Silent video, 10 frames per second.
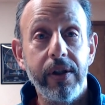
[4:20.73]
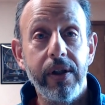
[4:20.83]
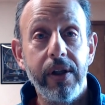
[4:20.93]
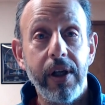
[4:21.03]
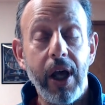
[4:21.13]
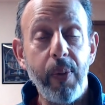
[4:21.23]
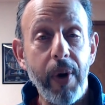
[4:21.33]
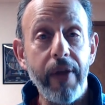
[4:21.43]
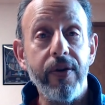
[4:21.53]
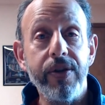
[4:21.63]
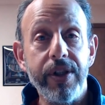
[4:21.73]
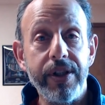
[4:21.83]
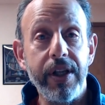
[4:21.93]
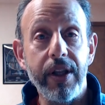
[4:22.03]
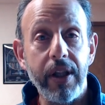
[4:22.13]
Help others to see
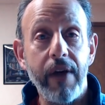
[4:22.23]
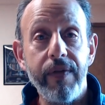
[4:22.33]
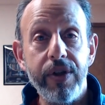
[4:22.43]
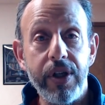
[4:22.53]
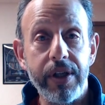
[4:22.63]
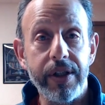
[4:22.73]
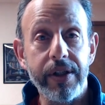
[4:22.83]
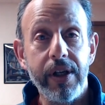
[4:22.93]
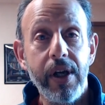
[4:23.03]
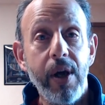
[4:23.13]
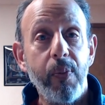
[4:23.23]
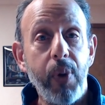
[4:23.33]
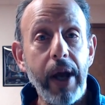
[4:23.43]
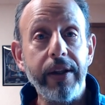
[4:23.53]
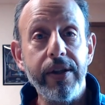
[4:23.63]
the love of Jesus.
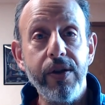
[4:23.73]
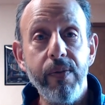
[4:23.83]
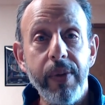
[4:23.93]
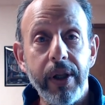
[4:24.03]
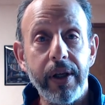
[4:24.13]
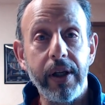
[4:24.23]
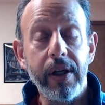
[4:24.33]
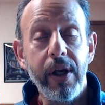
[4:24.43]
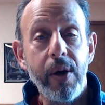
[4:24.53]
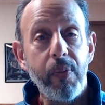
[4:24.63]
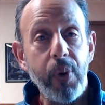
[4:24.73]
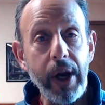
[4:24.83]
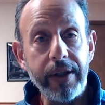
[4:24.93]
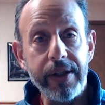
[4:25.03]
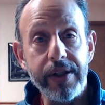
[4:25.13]
Practice humility.
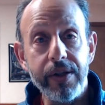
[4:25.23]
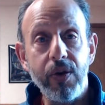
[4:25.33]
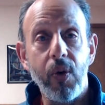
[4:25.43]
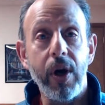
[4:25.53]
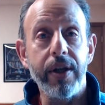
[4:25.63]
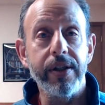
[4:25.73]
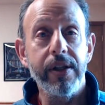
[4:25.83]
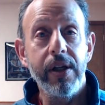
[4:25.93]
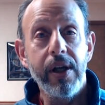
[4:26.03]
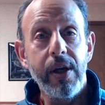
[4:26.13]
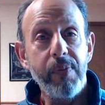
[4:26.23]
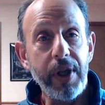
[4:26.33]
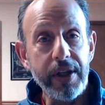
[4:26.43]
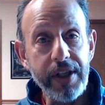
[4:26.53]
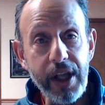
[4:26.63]
Practice his grace,
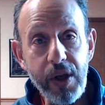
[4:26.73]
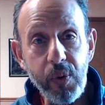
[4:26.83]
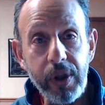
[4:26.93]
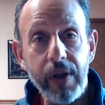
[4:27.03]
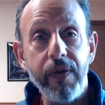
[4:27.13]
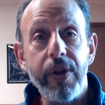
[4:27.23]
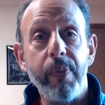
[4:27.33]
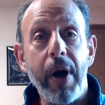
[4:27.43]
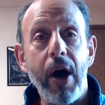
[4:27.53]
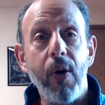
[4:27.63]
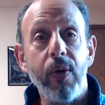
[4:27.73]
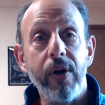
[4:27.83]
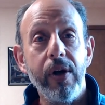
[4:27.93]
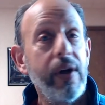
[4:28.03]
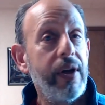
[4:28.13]
because he will give you the power
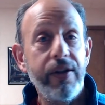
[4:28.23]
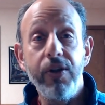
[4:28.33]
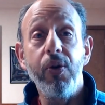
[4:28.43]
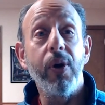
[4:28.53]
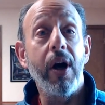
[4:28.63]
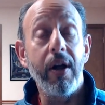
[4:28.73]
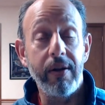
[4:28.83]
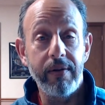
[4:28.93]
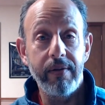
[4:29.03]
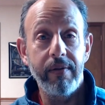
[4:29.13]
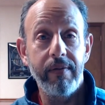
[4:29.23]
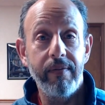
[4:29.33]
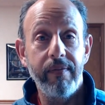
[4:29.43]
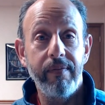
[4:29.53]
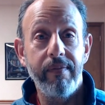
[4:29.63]
to do it all.
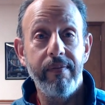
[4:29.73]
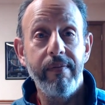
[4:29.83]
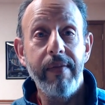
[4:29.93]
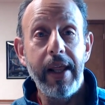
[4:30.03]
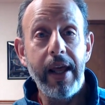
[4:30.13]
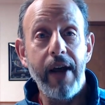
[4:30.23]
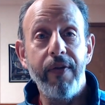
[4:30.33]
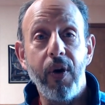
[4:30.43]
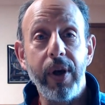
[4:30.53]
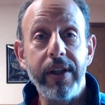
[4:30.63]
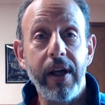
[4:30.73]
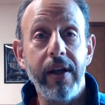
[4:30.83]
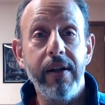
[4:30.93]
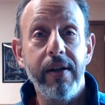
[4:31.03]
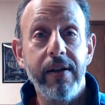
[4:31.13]
Have a great
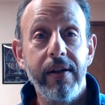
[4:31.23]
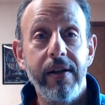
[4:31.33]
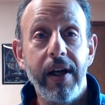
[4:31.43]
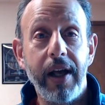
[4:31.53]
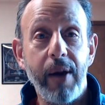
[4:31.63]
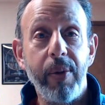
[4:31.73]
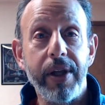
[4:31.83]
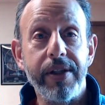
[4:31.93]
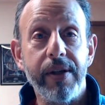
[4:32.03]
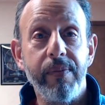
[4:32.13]
day, and God bless you.